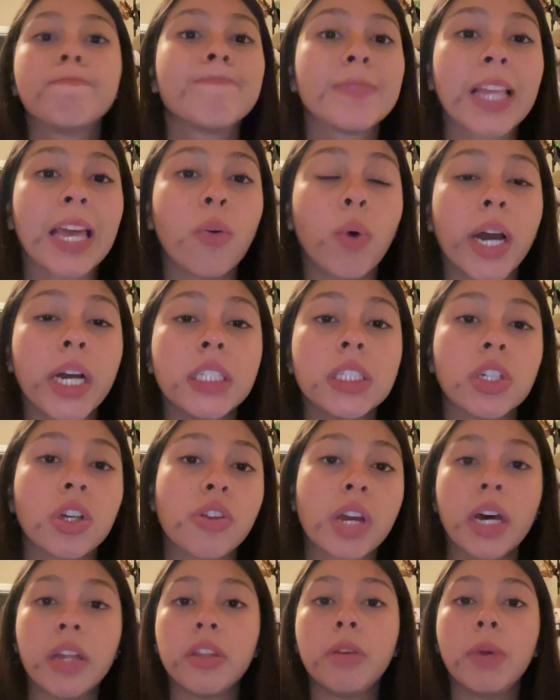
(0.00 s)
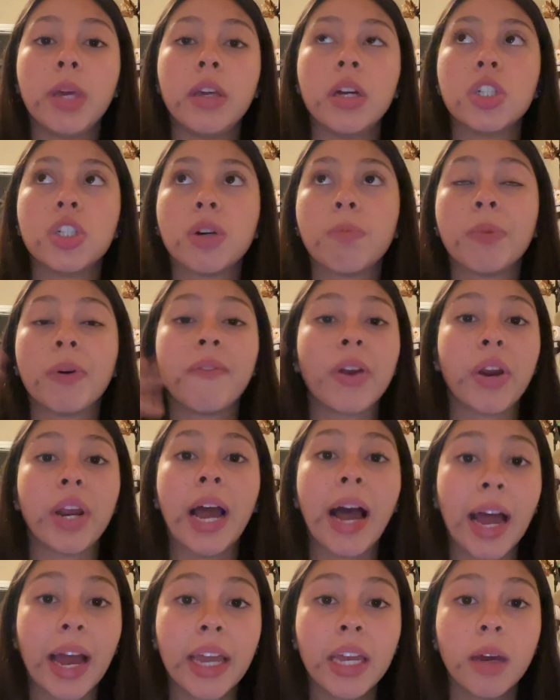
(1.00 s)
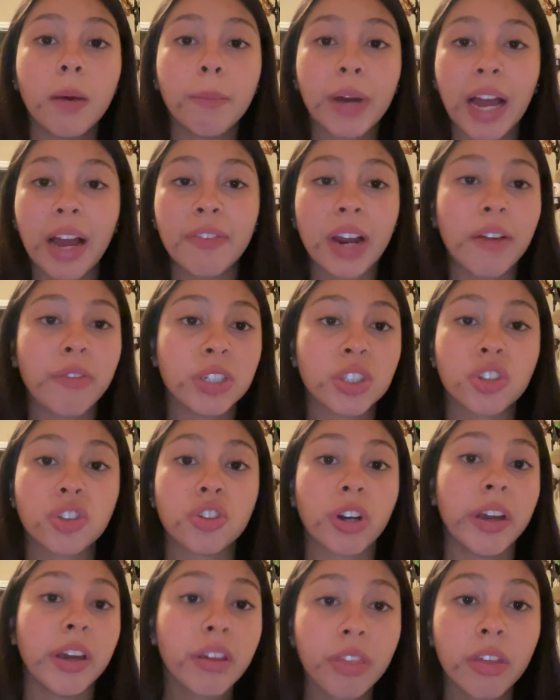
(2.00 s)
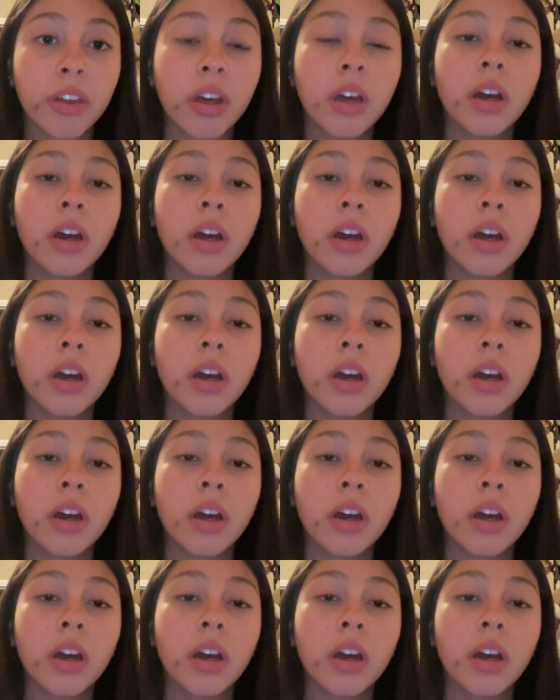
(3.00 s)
Likewise, another athlete may jump very high but have average strength.